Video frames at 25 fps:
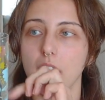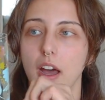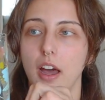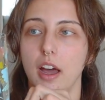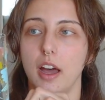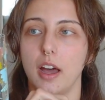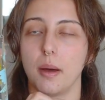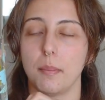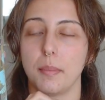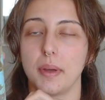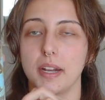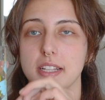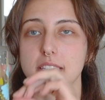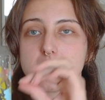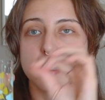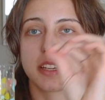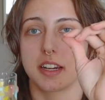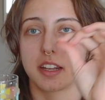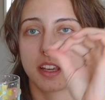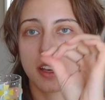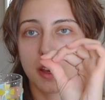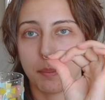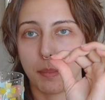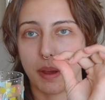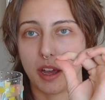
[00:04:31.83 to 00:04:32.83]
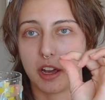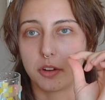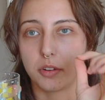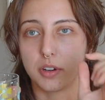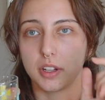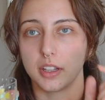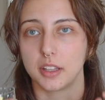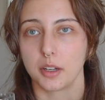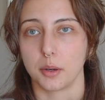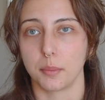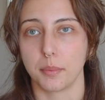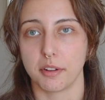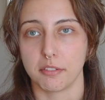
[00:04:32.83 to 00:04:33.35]
um, and it's gonna come out
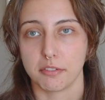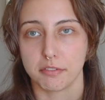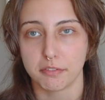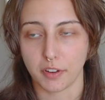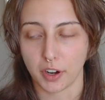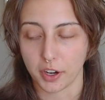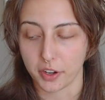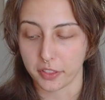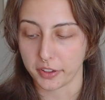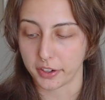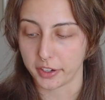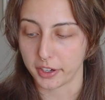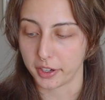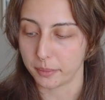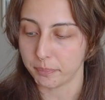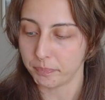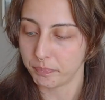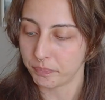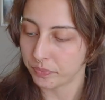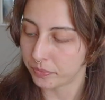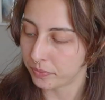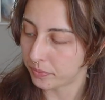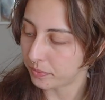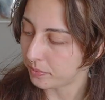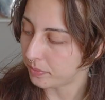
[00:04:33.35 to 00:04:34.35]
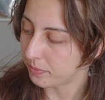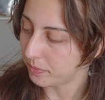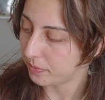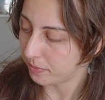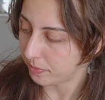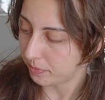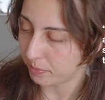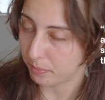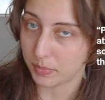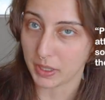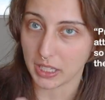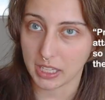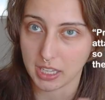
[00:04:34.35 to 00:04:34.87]
a little bit farther
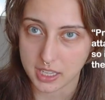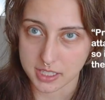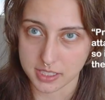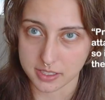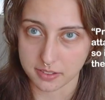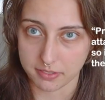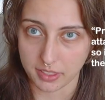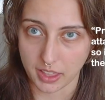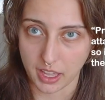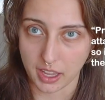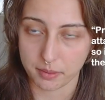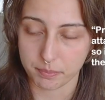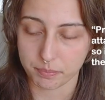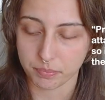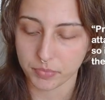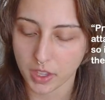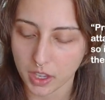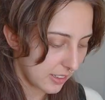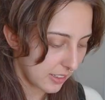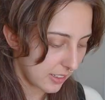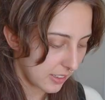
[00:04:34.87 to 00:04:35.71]
because of that.